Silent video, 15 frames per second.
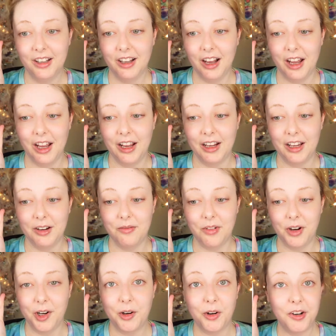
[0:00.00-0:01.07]
I get
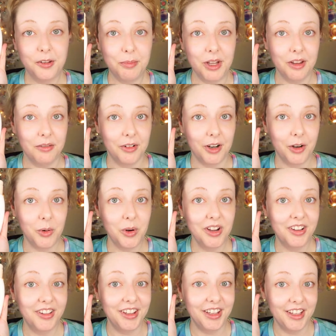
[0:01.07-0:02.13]
very crispy very
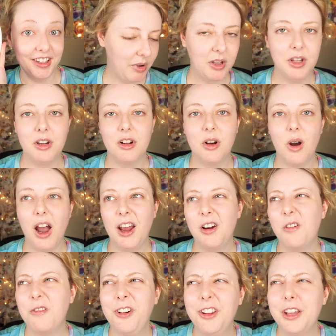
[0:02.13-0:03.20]
quickly. But,
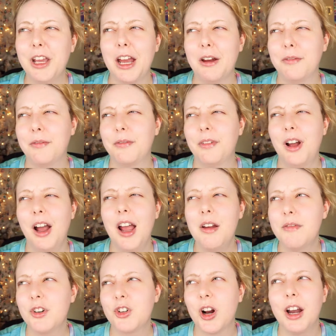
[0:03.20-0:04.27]
I
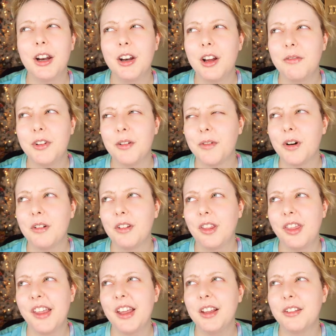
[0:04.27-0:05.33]
haven't tried enough different
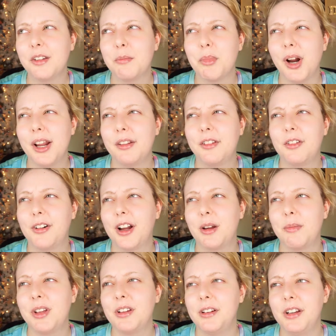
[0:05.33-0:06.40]
things and brands to
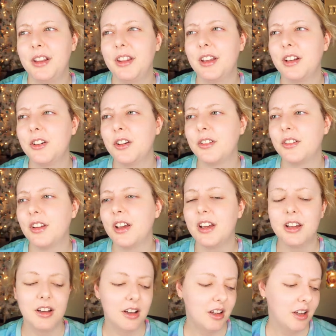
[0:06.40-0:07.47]
recommend anything. Just
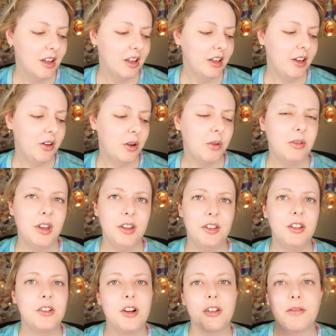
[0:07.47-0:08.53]
like, this
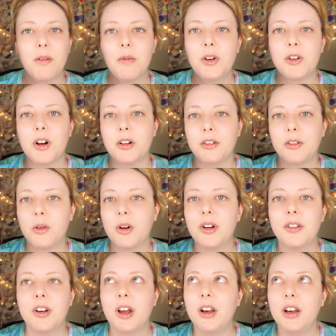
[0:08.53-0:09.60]
is just from the drugstore.
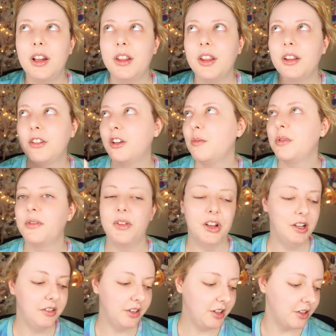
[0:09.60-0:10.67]
It's not anything super
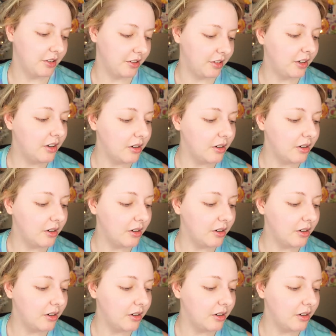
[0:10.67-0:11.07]
fancy. Just,